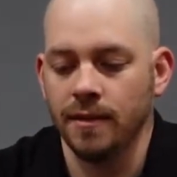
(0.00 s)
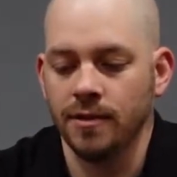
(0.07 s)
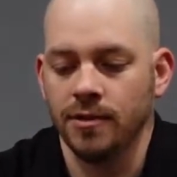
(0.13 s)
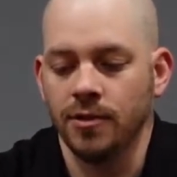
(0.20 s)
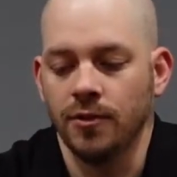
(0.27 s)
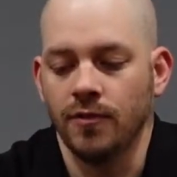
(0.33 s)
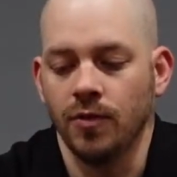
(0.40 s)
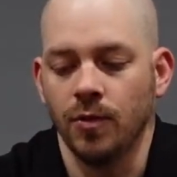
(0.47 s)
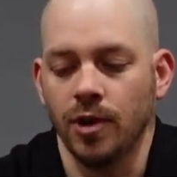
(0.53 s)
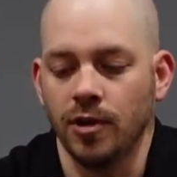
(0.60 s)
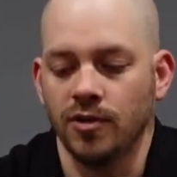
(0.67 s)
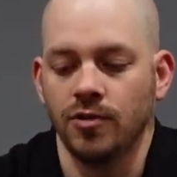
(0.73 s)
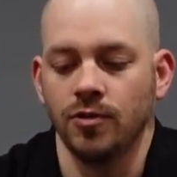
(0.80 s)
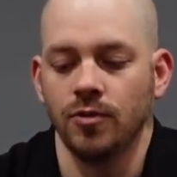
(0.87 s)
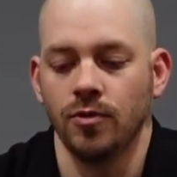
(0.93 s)
So if you
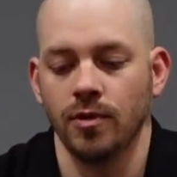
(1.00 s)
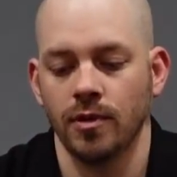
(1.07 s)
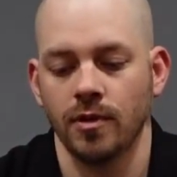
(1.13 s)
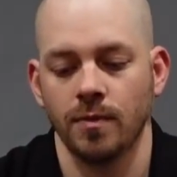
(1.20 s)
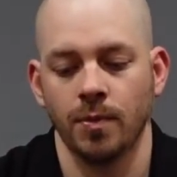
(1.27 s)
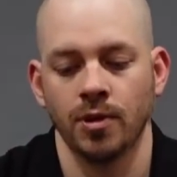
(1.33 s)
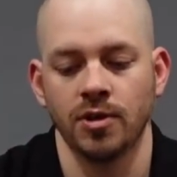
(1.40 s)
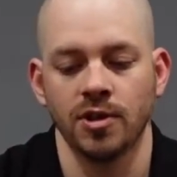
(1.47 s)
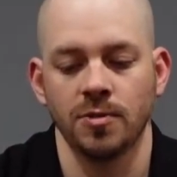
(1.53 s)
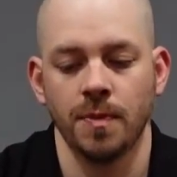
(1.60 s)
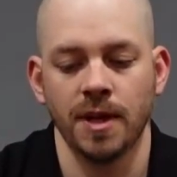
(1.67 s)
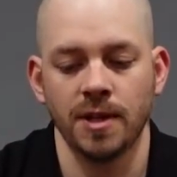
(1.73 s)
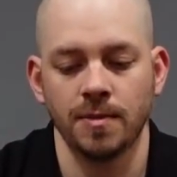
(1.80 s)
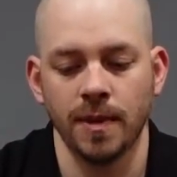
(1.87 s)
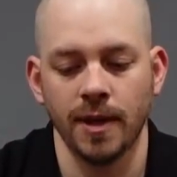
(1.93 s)
wanted to put this
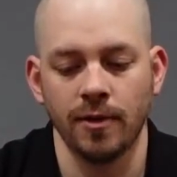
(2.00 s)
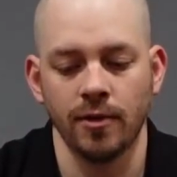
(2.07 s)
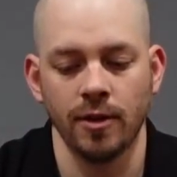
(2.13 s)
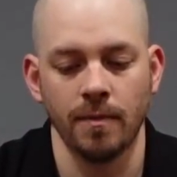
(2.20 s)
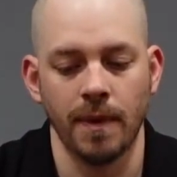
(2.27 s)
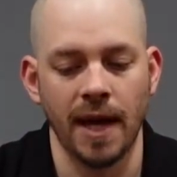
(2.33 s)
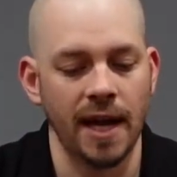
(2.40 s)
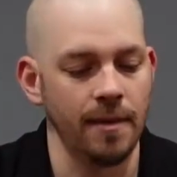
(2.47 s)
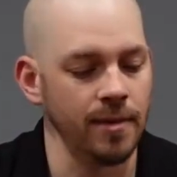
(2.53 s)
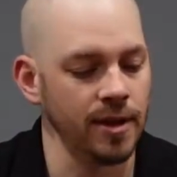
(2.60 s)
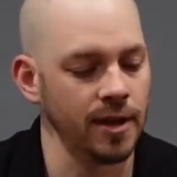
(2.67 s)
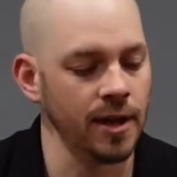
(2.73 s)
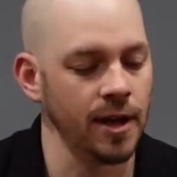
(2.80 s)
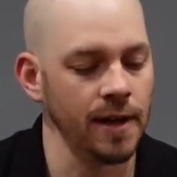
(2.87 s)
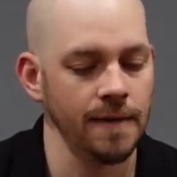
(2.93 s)
base plate on the bottom of the
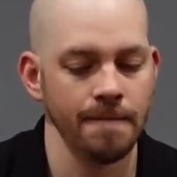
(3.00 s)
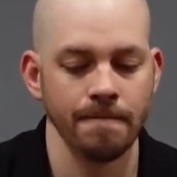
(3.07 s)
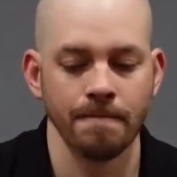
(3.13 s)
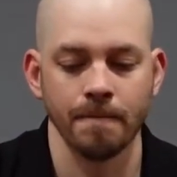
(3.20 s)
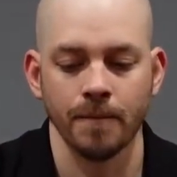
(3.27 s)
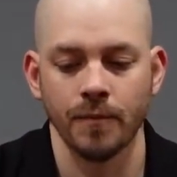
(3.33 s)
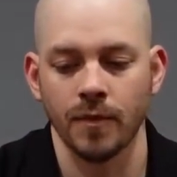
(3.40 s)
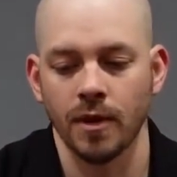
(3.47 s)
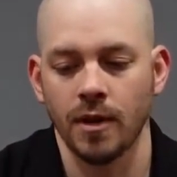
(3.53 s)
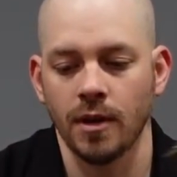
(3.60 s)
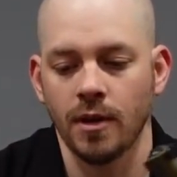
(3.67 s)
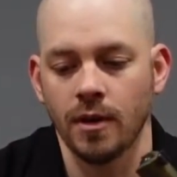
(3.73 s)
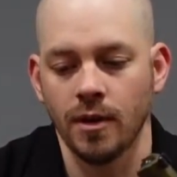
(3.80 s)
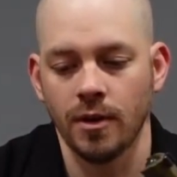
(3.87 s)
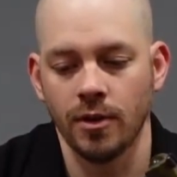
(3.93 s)
gun,
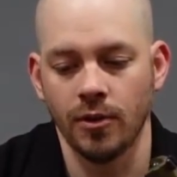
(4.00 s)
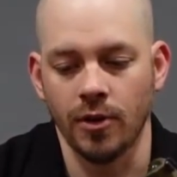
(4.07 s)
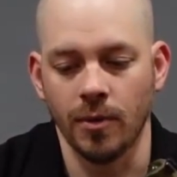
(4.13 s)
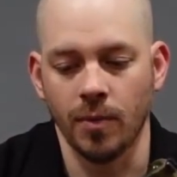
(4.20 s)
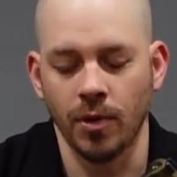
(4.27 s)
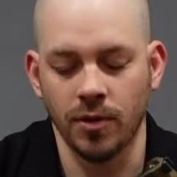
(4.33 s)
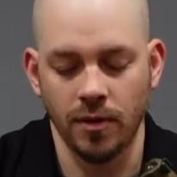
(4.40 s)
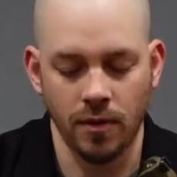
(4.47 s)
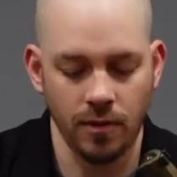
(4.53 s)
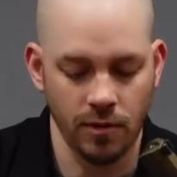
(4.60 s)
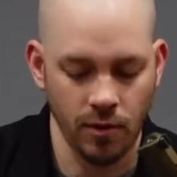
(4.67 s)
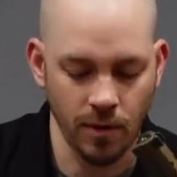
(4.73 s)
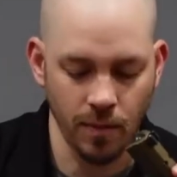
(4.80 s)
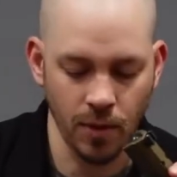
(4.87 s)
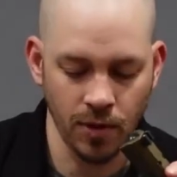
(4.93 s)
you
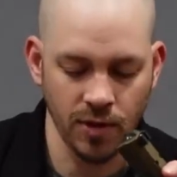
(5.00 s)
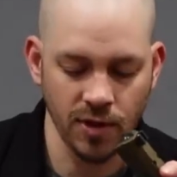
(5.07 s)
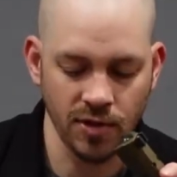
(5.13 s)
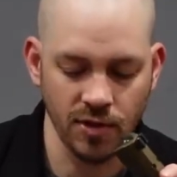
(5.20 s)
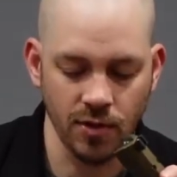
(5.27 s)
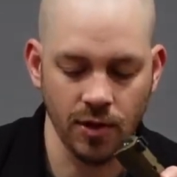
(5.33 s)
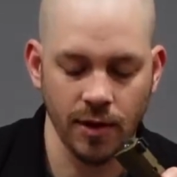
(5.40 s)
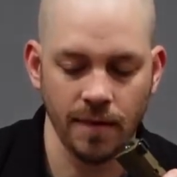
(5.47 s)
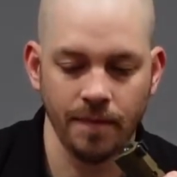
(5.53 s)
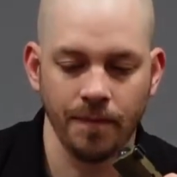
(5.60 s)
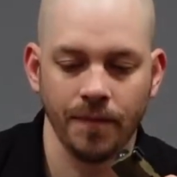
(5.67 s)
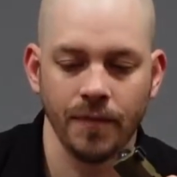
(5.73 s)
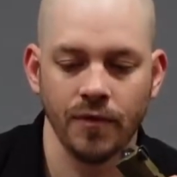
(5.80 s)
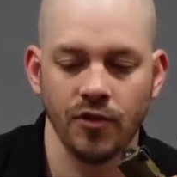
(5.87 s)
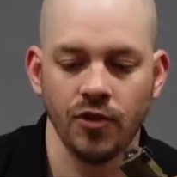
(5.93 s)
can put this on
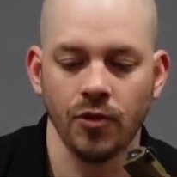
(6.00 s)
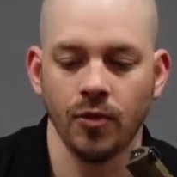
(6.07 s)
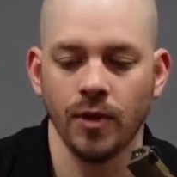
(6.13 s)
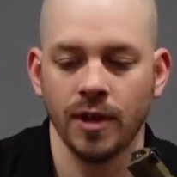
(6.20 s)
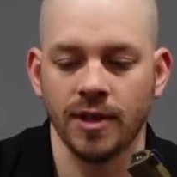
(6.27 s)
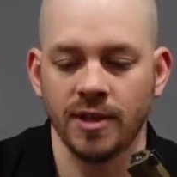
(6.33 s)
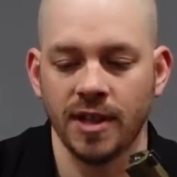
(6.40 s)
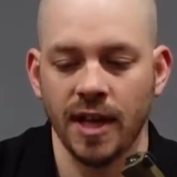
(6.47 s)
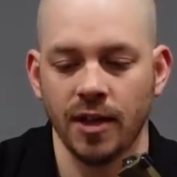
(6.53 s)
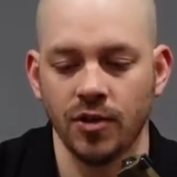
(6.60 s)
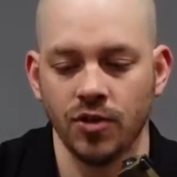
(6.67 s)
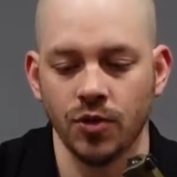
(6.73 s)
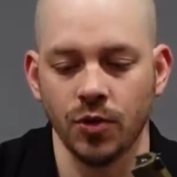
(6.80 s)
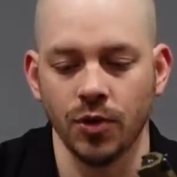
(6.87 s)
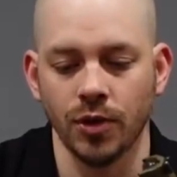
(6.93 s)
to
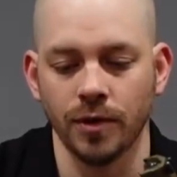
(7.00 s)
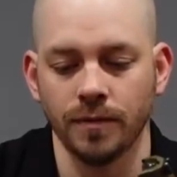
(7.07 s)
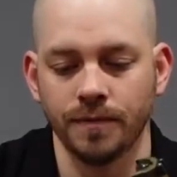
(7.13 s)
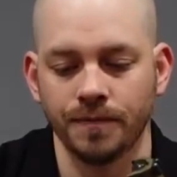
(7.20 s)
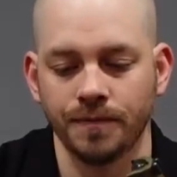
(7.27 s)
extend your